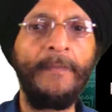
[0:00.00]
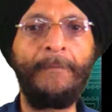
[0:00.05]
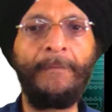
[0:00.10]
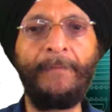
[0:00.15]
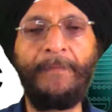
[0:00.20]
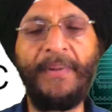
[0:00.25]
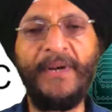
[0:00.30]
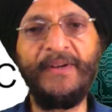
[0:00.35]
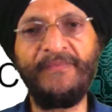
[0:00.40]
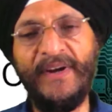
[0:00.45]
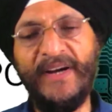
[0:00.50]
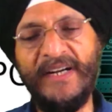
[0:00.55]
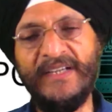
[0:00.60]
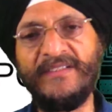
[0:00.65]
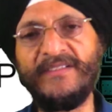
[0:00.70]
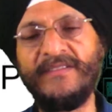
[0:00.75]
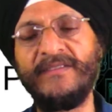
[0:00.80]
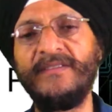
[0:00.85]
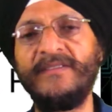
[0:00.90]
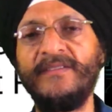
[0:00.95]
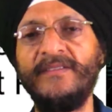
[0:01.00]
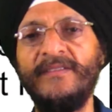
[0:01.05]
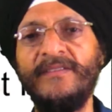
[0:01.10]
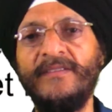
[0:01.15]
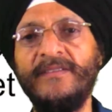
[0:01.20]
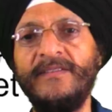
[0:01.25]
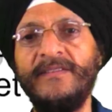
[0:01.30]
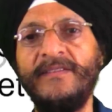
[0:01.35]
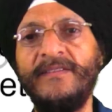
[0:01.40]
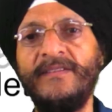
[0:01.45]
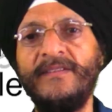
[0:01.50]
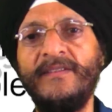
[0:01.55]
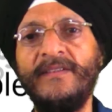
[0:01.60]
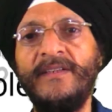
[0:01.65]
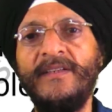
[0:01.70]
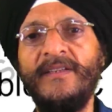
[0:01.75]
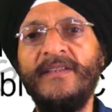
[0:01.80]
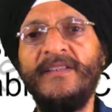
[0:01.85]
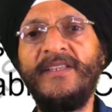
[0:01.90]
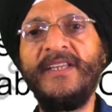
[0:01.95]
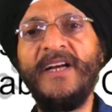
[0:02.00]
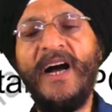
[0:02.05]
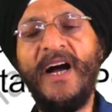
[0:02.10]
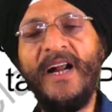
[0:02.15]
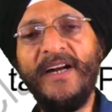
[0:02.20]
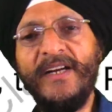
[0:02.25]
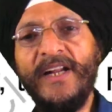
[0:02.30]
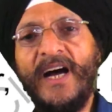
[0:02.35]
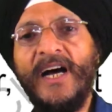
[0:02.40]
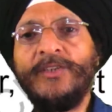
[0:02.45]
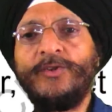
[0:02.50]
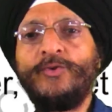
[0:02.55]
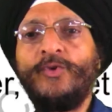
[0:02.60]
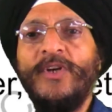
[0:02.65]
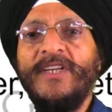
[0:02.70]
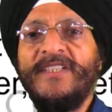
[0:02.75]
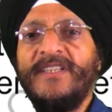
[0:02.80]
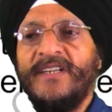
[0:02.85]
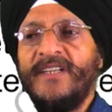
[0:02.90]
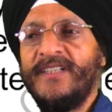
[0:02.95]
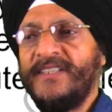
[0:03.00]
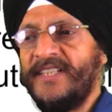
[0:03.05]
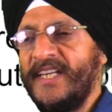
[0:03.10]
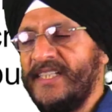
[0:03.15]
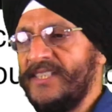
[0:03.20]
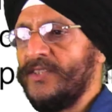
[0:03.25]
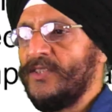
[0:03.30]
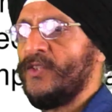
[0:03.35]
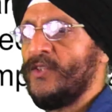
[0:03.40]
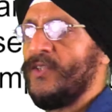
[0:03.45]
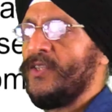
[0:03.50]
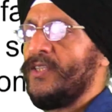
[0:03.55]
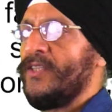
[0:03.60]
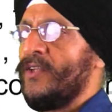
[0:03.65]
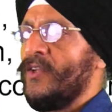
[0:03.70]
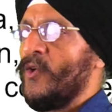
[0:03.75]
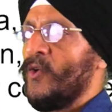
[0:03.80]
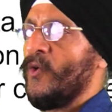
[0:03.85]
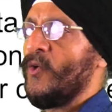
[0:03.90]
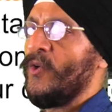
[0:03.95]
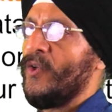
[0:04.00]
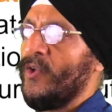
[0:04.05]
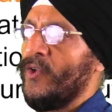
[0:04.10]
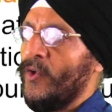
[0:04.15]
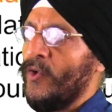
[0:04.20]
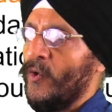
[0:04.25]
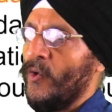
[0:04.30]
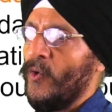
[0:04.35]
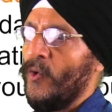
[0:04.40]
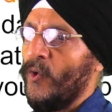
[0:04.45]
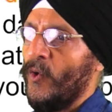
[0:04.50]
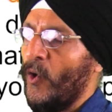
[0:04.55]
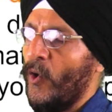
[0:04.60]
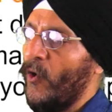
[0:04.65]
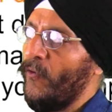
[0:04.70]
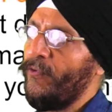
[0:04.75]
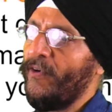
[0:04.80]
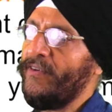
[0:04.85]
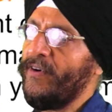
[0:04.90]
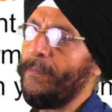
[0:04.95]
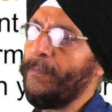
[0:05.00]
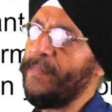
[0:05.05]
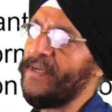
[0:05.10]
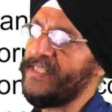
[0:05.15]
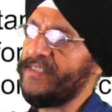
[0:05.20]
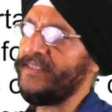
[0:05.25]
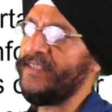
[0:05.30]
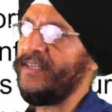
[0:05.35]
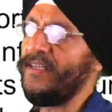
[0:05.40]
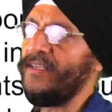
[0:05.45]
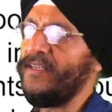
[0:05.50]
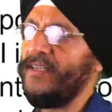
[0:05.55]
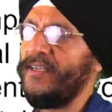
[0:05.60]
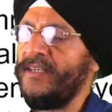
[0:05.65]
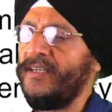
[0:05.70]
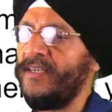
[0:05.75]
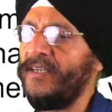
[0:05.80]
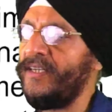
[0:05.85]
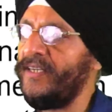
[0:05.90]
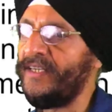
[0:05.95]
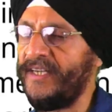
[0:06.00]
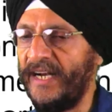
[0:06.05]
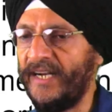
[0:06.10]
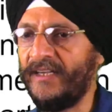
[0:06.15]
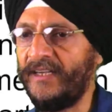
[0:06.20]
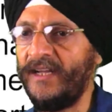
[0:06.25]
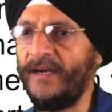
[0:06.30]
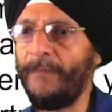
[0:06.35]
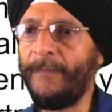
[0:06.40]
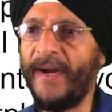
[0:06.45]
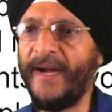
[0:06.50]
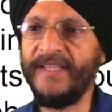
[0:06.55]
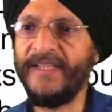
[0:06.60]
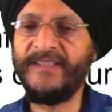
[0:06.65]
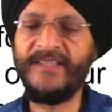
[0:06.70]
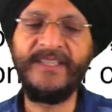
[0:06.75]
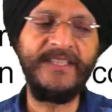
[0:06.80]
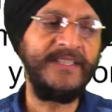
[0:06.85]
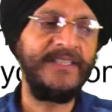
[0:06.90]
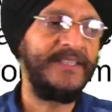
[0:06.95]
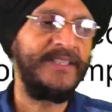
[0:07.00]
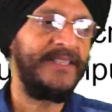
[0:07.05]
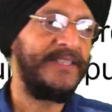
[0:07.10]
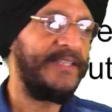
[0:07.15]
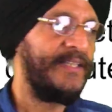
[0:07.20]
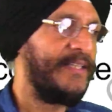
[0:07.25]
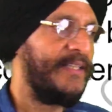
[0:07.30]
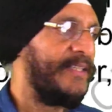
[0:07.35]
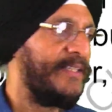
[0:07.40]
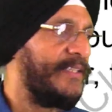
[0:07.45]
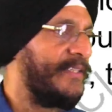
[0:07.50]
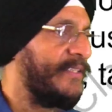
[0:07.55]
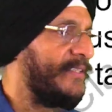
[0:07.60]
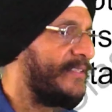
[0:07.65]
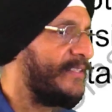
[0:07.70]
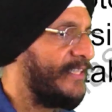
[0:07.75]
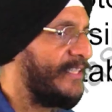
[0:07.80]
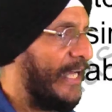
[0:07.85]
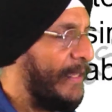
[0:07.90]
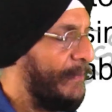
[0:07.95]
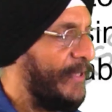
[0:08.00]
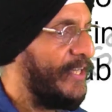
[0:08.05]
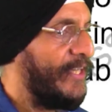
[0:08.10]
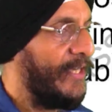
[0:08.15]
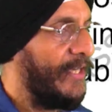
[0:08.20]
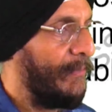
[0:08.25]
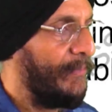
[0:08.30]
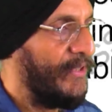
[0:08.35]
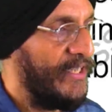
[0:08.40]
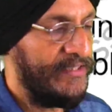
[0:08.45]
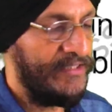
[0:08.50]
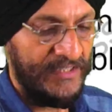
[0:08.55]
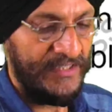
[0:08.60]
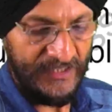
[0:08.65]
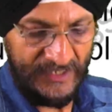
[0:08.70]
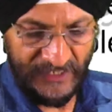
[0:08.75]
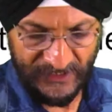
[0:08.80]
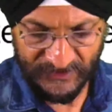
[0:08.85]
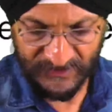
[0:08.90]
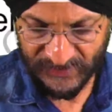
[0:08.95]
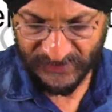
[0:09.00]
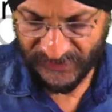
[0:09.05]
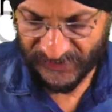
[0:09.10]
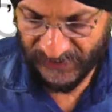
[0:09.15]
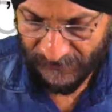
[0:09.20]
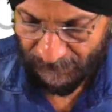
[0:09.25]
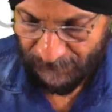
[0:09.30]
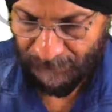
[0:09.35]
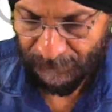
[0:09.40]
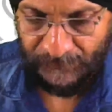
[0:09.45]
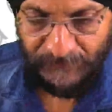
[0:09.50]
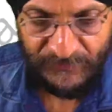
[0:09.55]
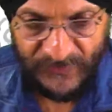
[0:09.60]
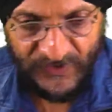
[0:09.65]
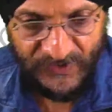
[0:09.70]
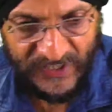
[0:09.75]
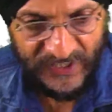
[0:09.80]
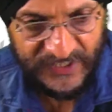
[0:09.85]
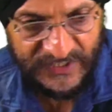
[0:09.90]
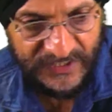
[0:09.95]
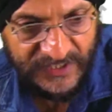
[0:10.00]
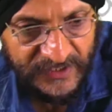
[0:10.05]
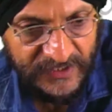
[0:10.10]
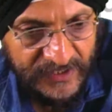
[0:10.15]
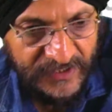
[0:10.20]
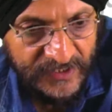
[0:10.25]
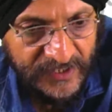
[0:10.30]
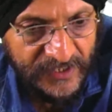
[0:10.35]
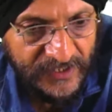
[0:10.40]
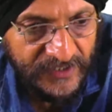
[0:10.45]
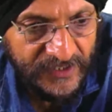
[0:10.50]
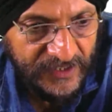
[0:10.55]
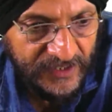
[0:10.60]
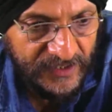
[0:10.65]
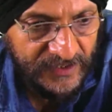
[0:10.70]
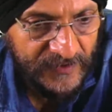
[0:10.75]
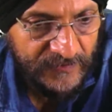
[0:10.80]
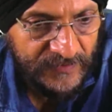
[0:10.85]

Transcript: prevents the unauthorized access of our personal data by the cyber criminals. Let us read what is written here.